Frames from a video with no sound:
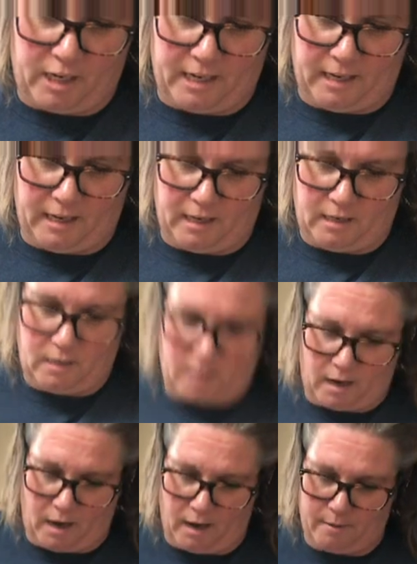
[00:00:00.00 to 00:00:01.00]
it in
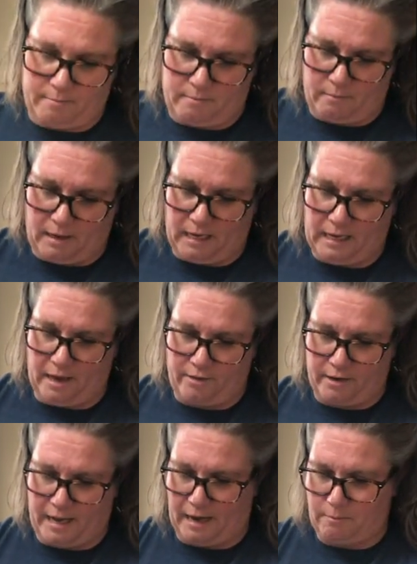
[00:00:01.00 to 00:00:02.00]
any other
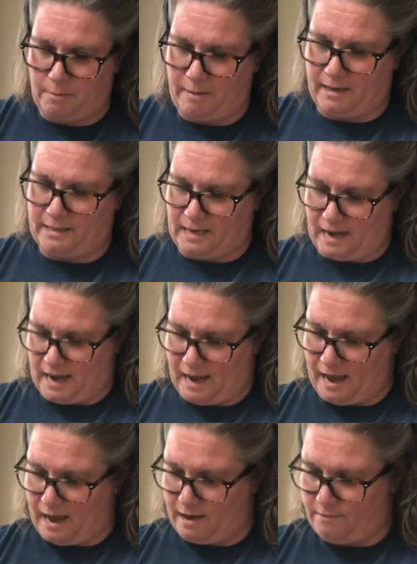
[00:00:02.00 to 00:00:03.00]
camera bag that I
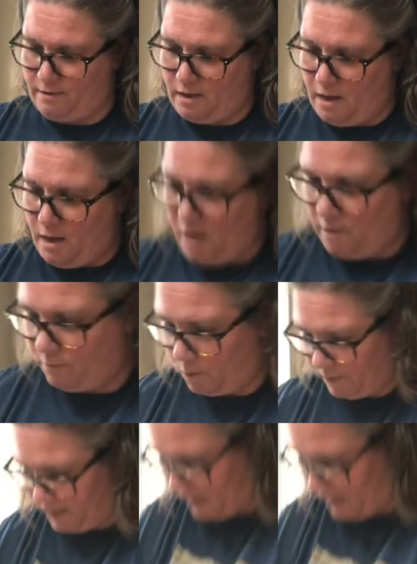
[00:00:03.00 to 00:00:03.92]
have for when